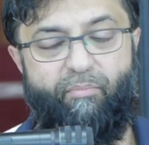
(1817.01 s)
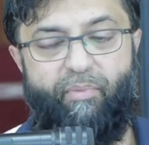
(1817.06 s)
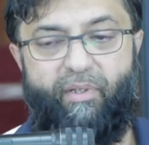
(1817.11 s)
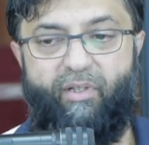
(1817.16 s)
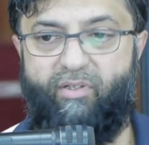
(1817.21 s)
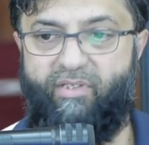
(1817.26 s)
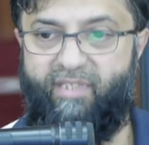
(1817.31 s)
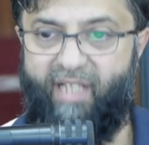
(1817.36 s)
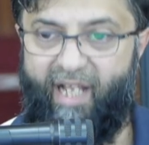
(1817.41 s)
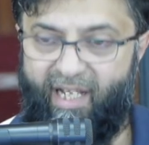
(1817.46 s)

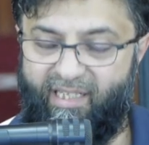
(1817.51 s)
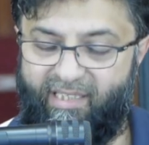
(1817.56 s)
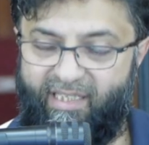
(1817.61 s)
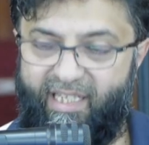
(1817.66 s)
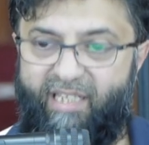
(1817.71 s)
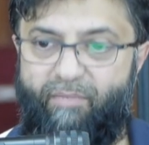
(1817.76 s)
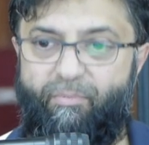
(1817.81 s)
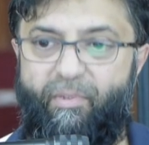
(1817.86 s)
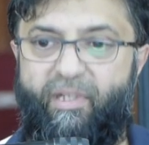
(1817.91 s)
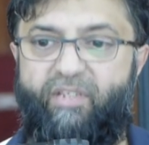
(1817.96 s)
because the
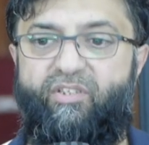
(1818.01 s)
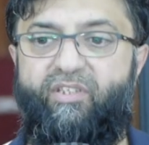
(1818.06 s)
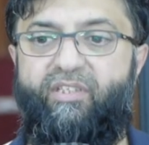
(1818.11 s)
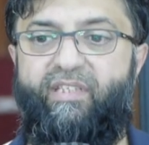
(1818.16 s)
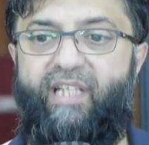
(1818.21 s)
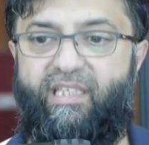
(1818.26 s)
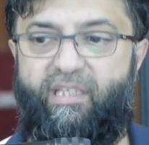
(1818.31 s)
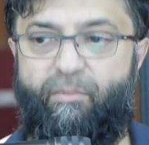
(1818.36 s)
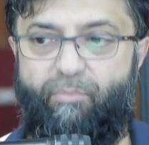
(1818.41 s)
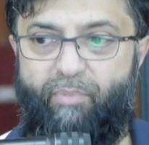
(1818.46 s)
hadith
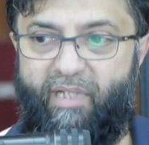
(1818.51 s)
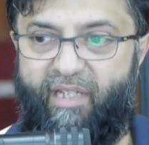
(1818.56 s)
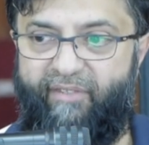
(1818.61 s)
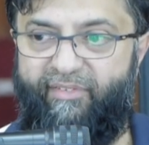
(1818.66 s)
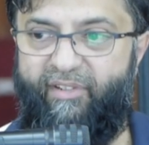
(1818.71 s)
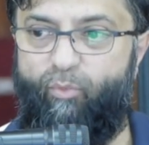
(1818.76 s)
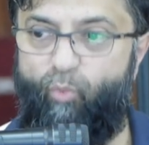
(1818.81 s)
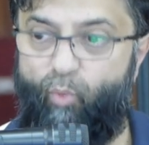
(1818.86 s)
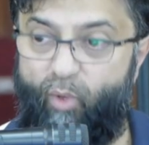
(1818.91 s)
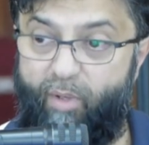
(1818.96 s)
mentioned that the
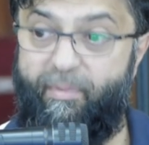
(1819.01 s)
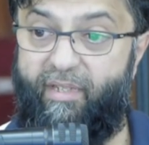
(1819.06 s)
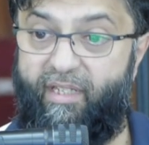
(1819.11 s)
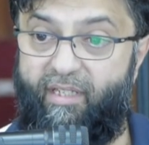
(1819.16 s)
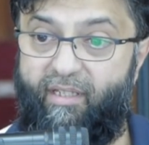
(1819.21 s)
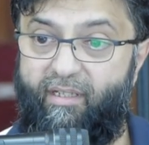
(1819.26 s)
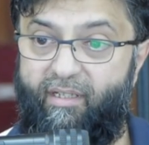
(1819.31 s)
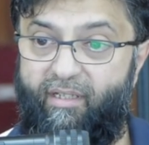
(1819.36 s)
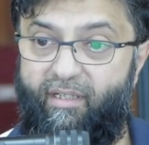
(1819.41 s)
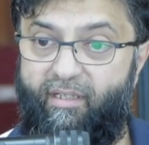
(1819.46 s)
believing
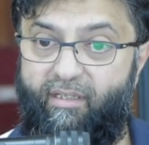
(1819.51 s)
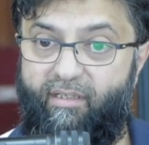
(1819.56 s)
women